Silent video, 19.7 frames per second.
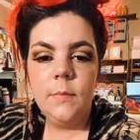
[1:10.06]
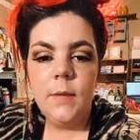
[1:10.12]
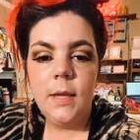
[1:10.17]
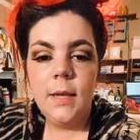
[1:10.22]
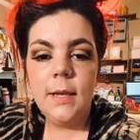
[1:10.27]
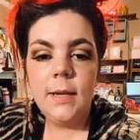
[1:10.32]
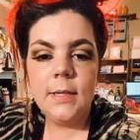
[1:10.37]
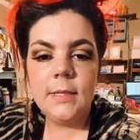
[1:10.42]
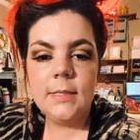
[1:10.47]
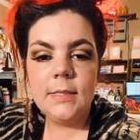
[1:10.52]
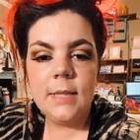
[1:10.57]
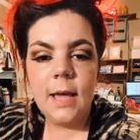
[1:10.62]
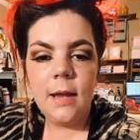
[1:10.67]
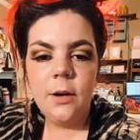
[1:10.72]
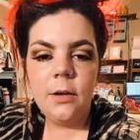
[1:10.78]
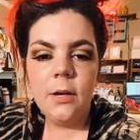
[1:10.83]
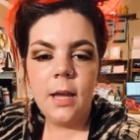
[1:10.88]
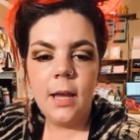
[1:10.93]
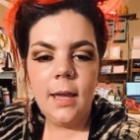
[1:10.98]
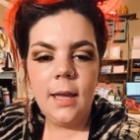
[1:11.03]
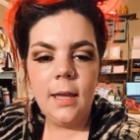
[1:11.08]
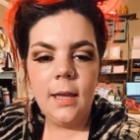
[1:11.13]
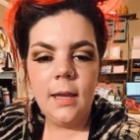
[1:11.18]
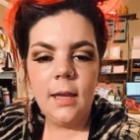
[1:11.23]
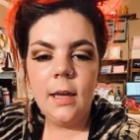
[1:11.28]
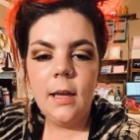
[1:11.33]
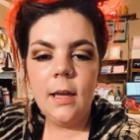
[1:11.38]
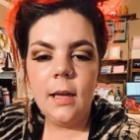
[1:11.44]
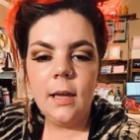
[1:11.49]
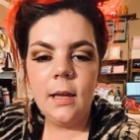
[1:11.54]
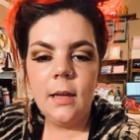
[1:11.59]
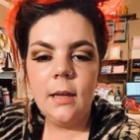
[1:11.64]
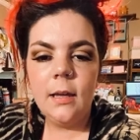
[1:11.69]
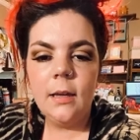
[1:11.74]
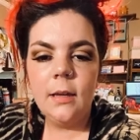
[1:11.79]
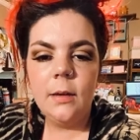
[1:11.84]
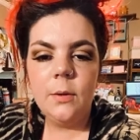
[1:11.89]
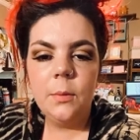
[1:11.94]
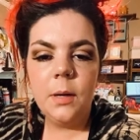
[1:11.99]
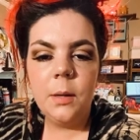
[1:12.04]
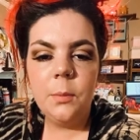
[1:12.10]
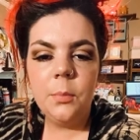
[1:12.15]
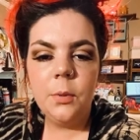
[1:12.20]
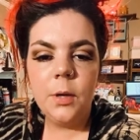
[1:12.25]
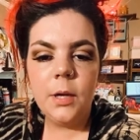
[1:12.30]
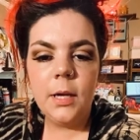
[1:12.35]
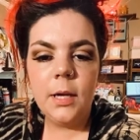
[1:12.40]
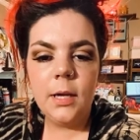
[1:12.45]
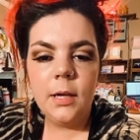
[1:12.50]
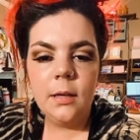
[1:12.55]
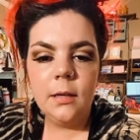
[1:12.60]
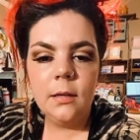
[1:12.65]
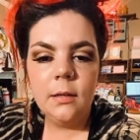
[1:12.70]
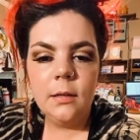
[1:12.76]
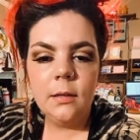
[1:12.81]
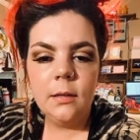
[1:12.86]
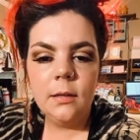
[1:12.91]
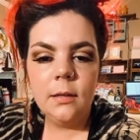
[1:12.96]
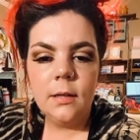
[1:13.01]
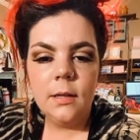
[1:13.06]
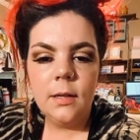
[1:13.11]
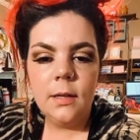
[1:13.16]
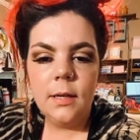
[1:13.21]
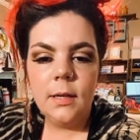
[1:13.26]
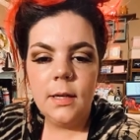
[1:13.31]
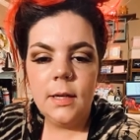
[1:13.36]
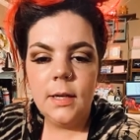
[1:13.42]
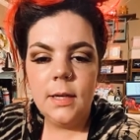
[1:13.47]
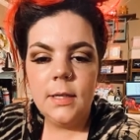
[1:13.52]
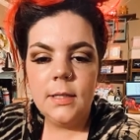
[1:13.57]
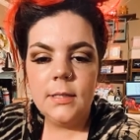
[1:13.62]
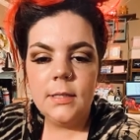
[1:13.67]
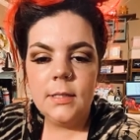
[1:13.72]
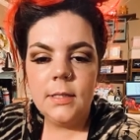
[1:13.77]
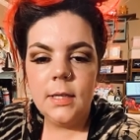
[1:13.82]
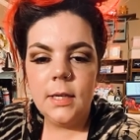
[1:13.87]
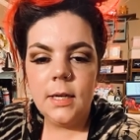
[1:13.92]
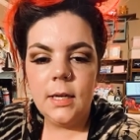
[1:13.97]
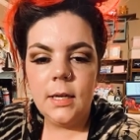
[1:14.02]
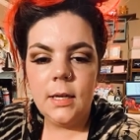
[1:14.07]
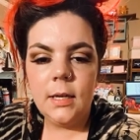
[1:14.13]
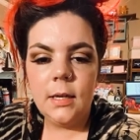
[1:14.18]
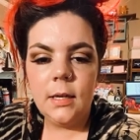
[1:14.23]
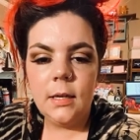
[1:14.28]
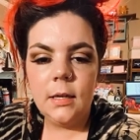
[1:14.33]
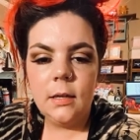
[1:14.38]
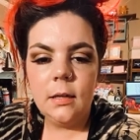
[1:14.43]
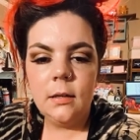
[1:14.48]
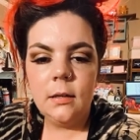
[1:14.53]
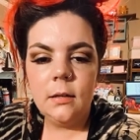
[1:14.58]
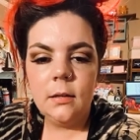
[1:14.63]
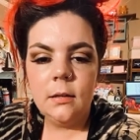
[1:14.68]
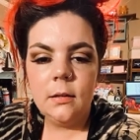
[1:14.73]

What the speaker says: It is Saturday. We had a pretty easy